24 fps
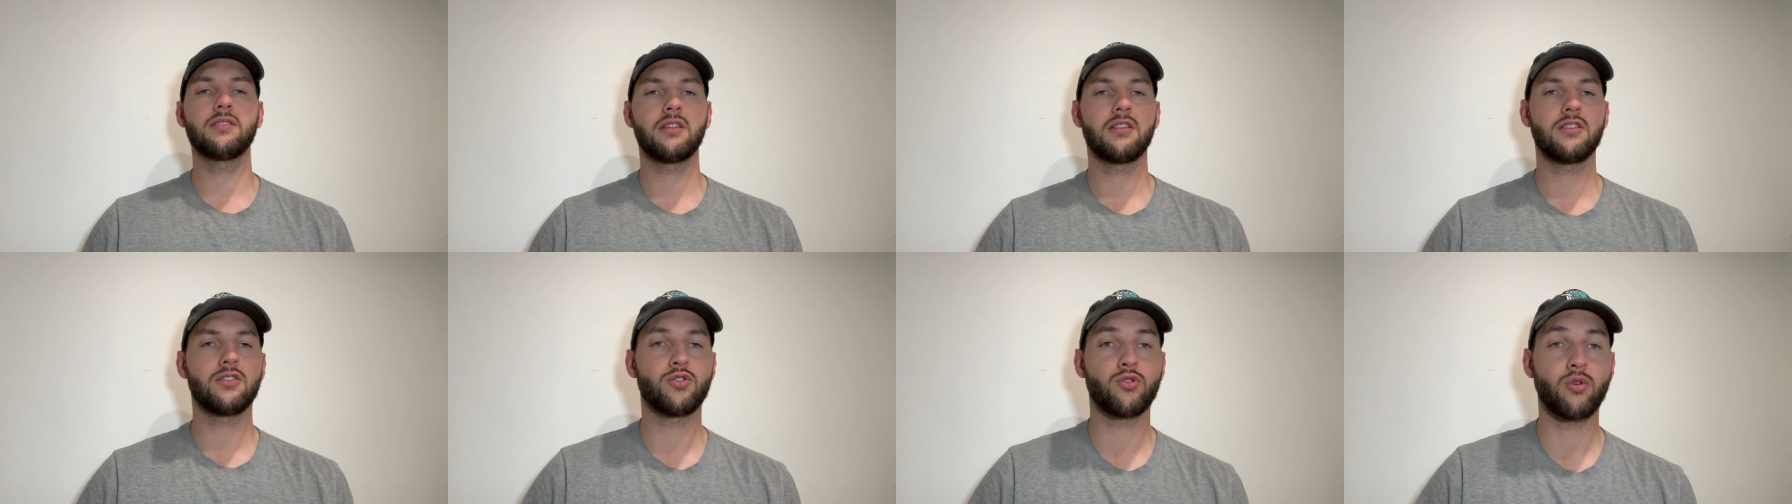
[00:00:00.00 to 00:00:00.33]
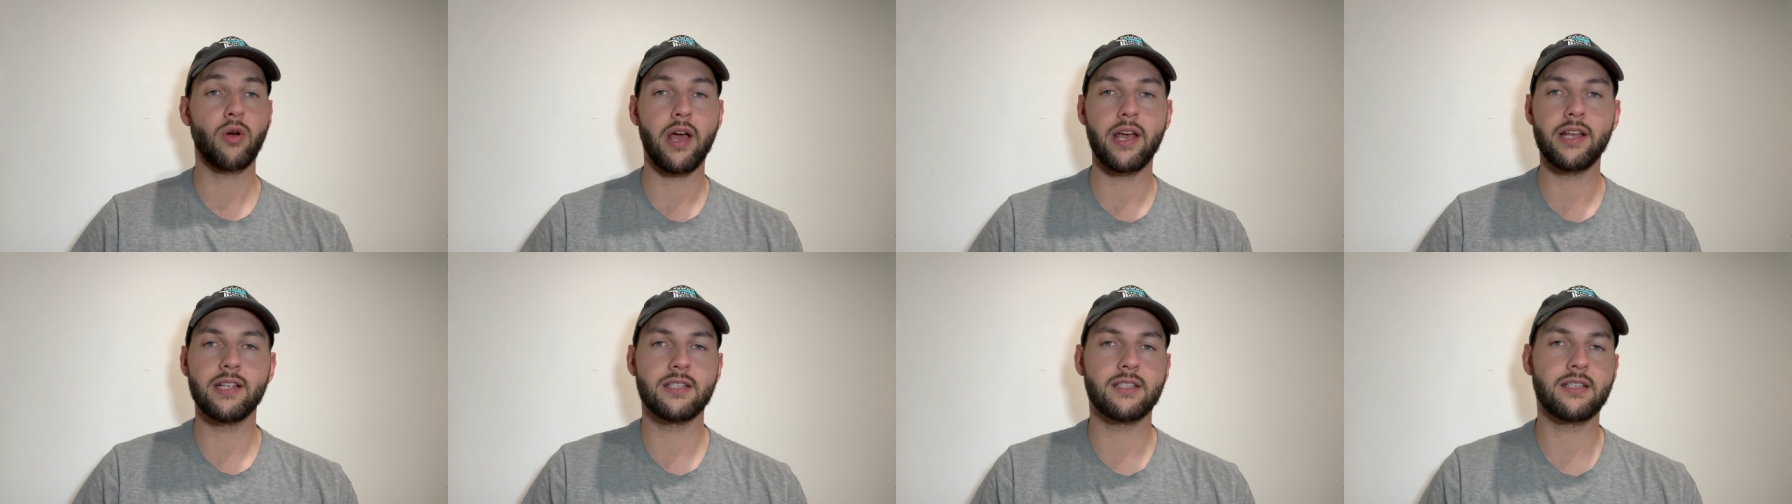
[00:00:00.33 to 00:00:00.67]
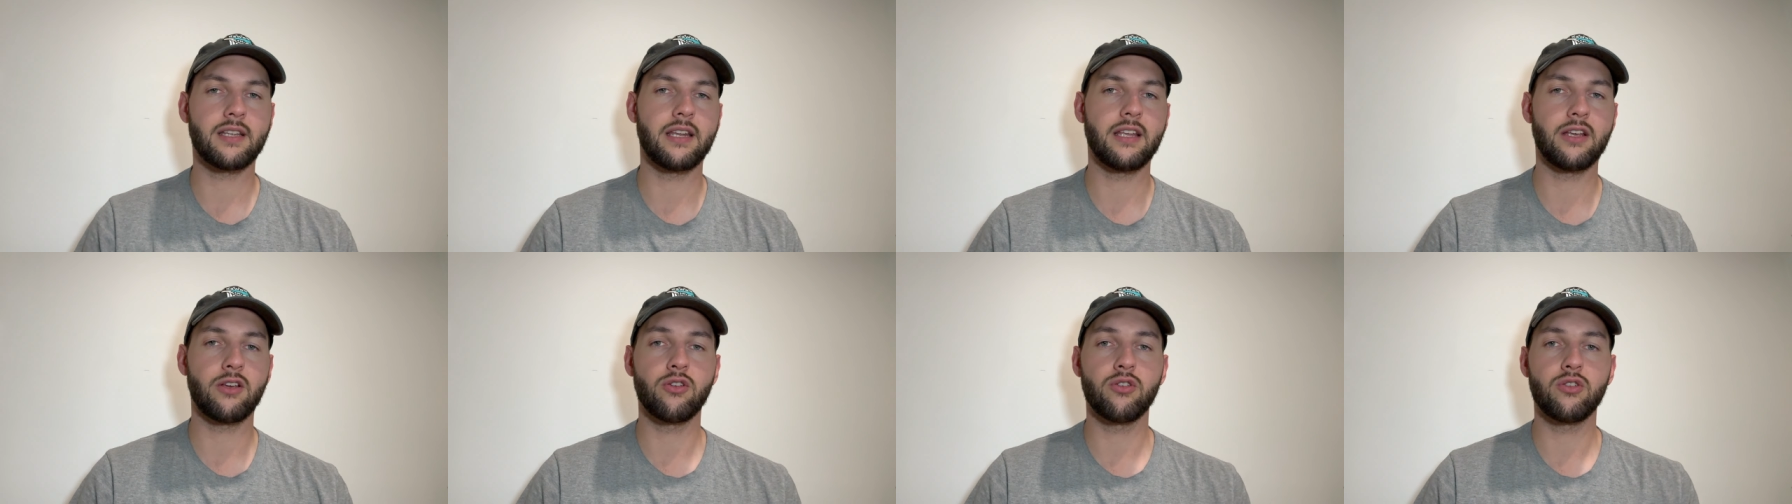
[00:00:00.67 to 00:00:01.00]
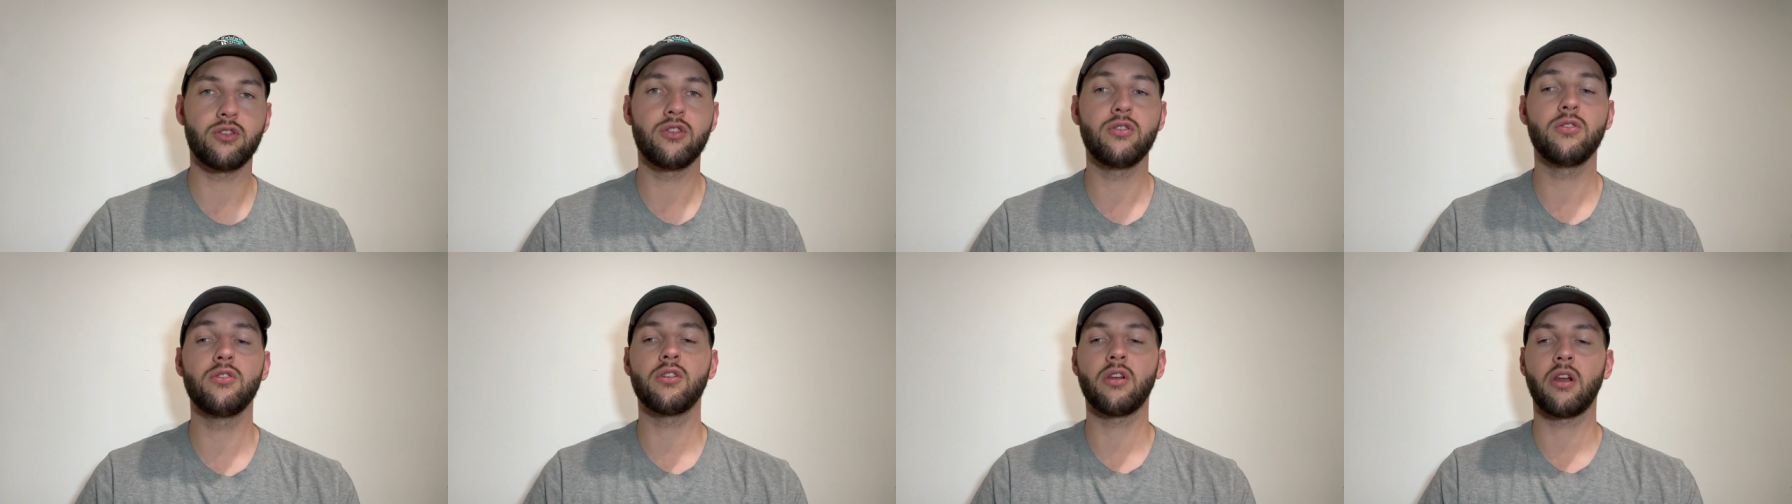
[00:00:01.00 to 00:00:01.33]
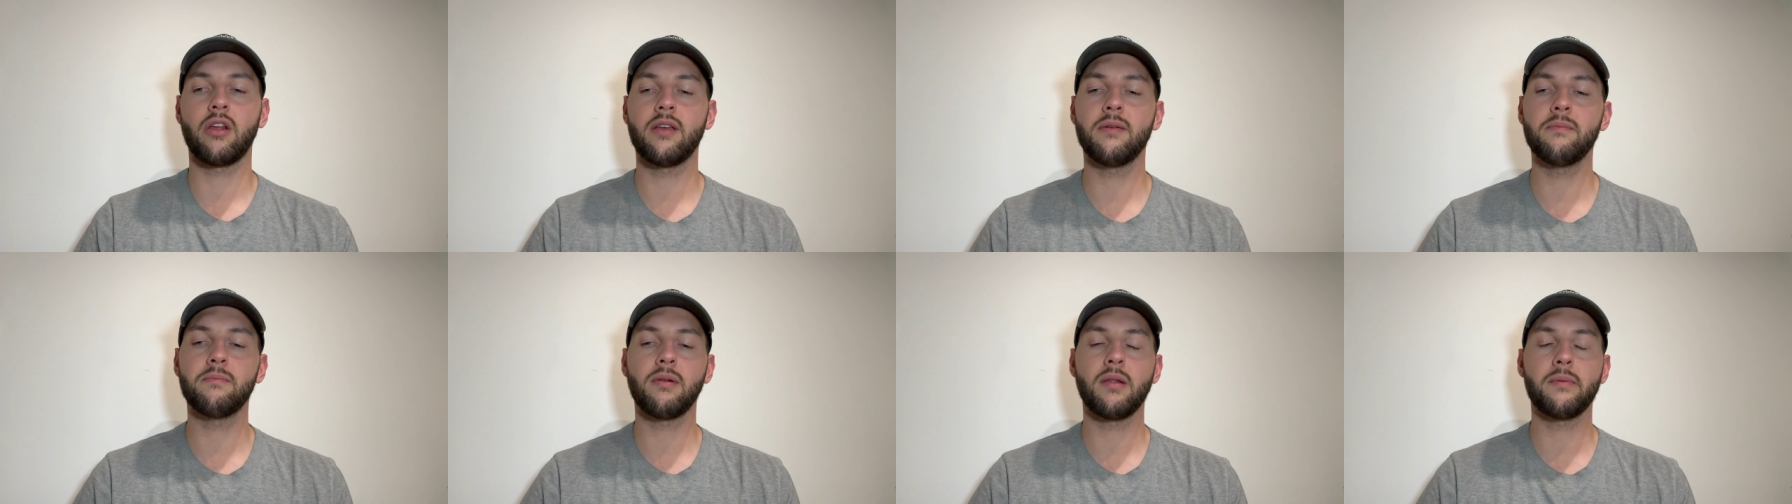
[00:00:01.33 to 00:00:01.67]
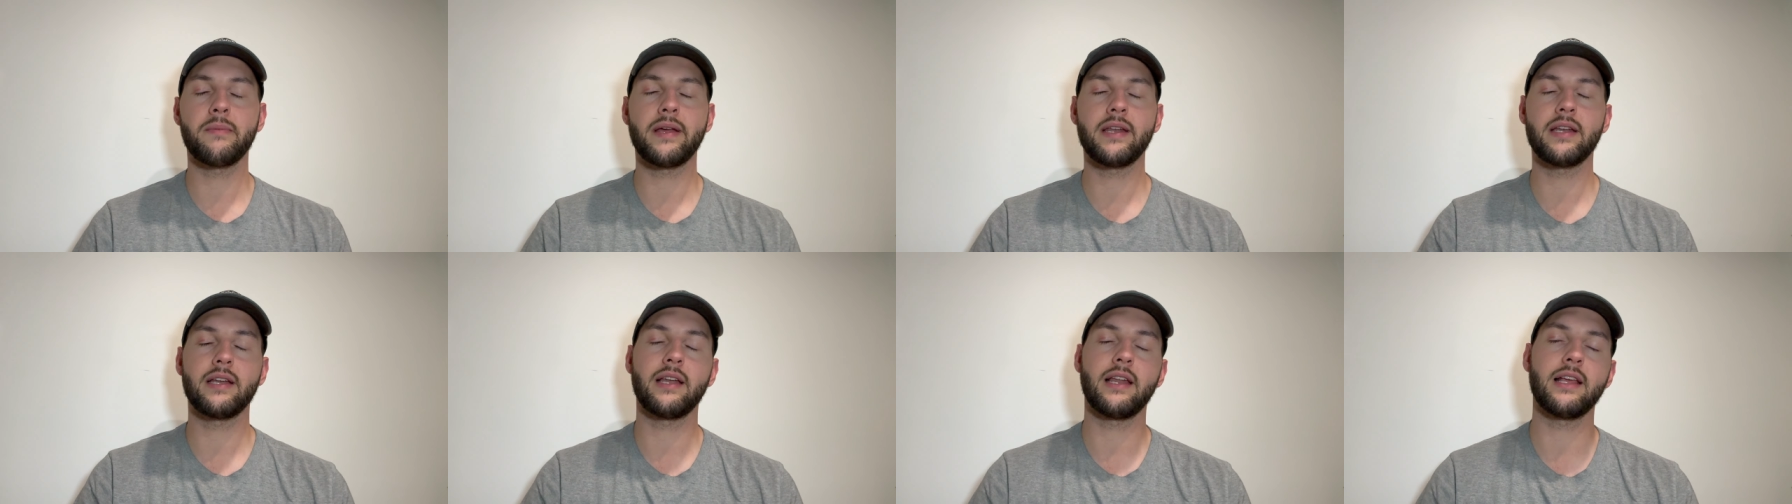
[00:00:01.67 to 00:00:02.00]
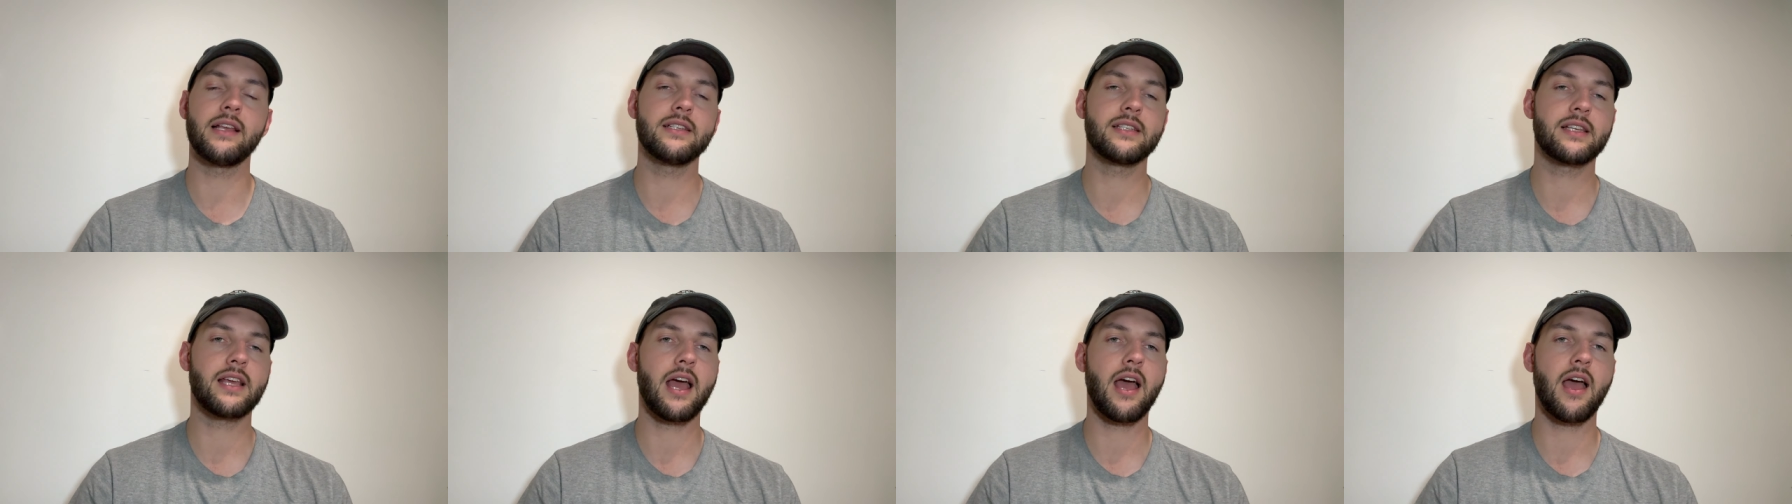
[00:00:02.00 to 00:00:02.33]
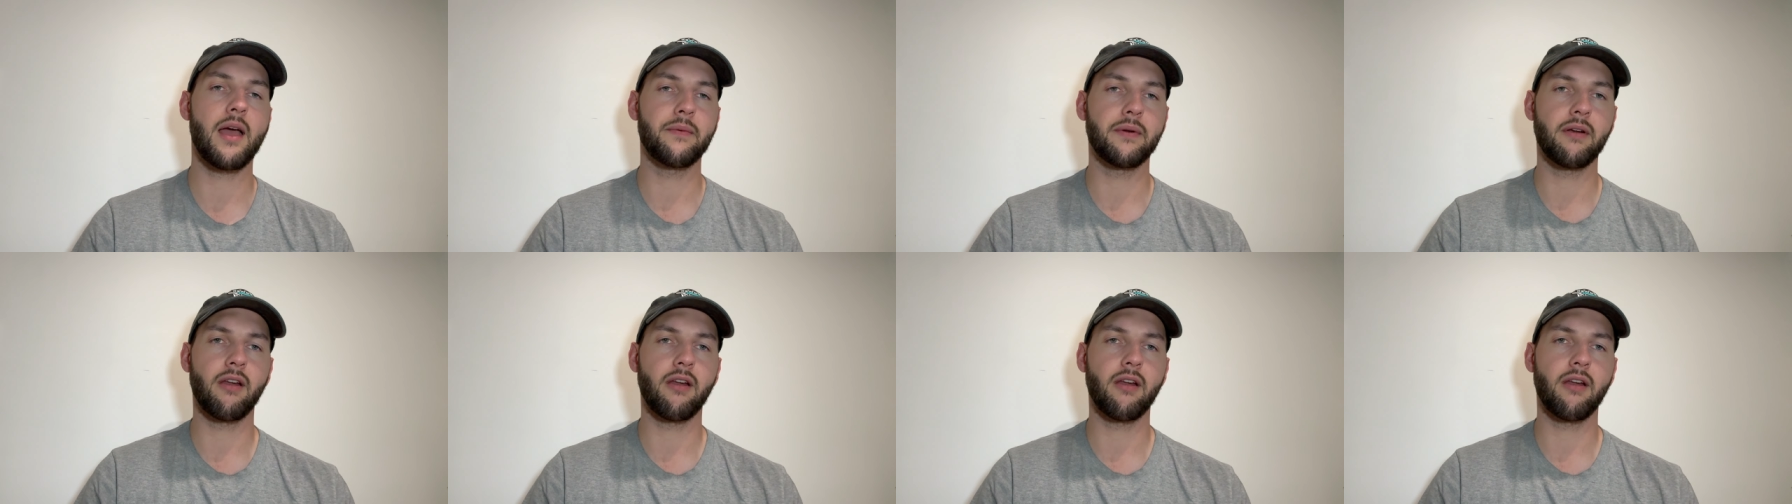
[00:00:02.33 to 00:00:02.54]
traits that he could implement in his game.